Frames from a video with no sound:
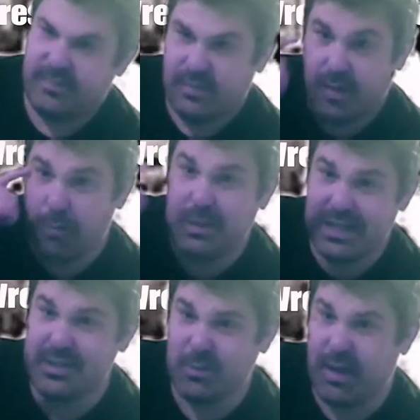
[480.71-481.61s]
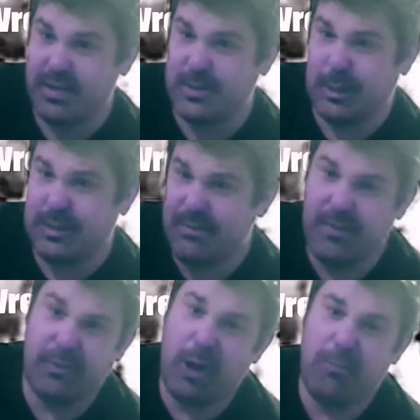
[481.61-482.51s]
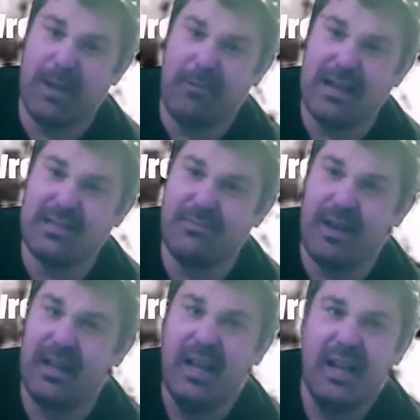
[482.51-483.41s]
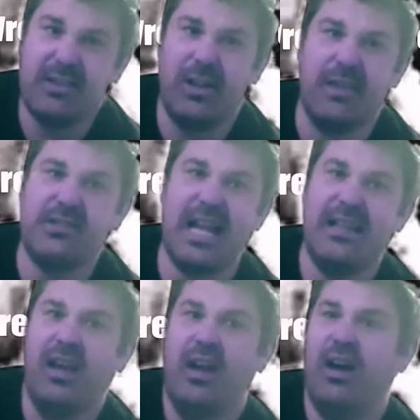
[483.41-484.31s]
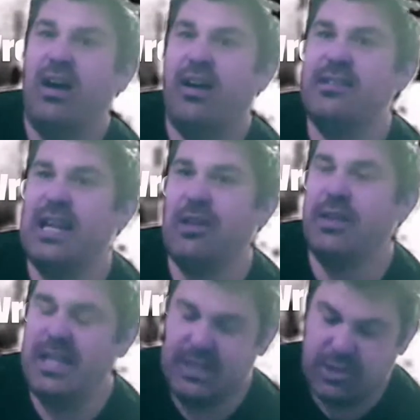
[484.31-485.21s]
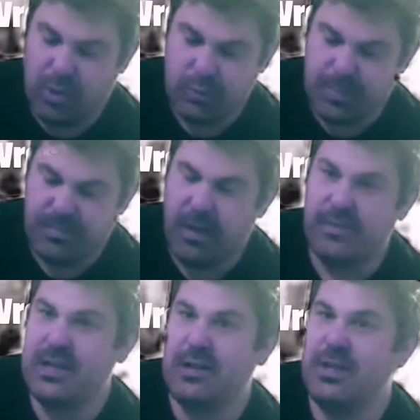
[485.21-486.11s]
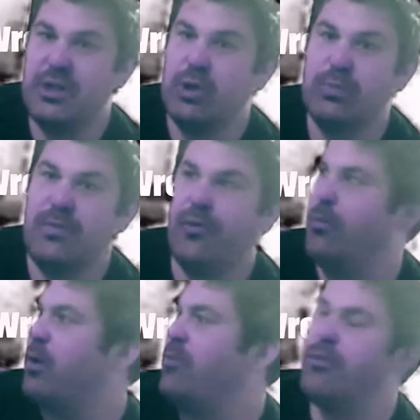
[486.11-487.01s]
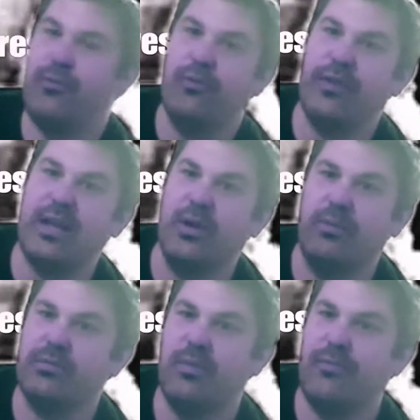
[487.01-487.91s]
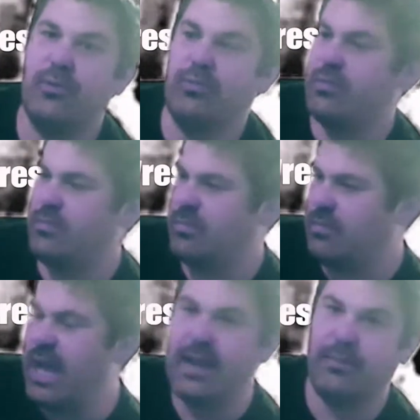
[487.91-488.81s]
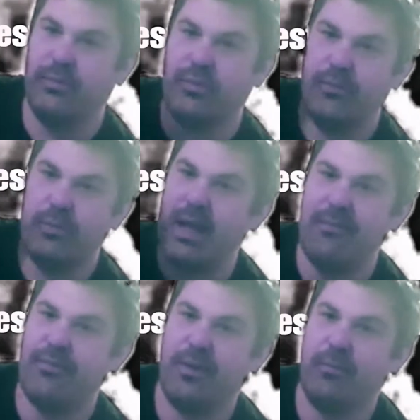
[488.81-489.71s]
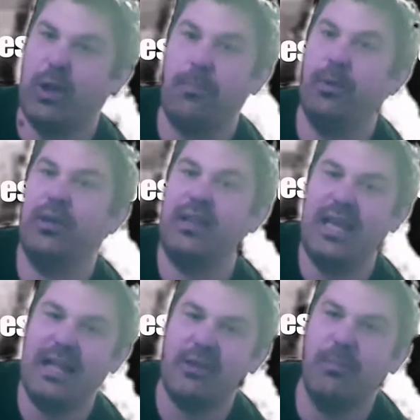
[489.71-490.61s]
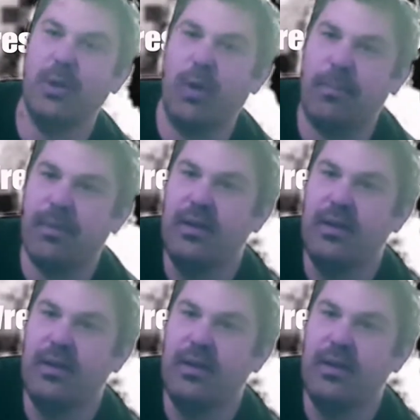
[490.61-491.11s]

I would listen to it. It's good. Even if you're not a big wrestling fan. It's like I said on these shows before, when I reviewed videos, reviewed games, reviewed everything, when I put the NW up.